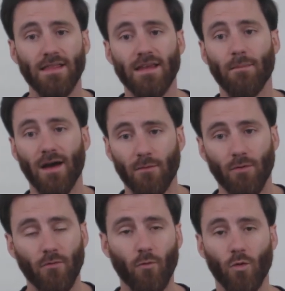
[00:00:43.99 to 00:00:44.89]
the amount of
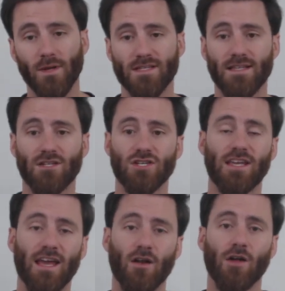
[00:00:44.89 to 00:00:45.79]
performance that you
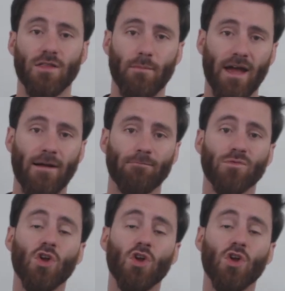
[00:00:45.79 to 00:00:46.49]
get on the bat.